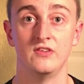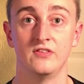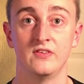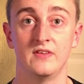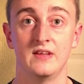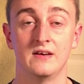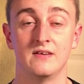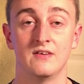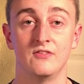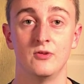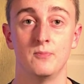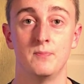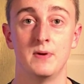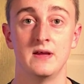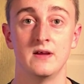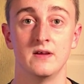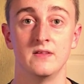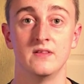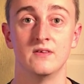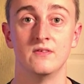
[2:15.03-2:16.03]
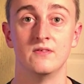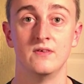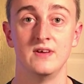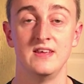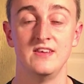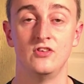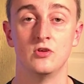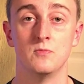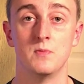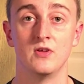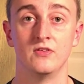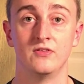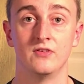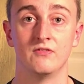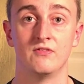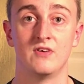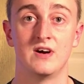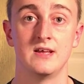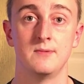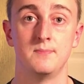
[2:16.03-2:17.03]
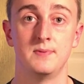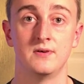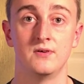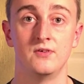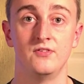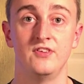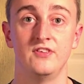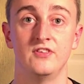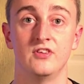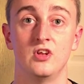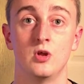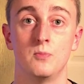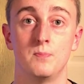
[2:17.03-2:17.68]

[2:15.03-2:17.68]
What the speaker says: they'll have to pay out the least amount of liability to the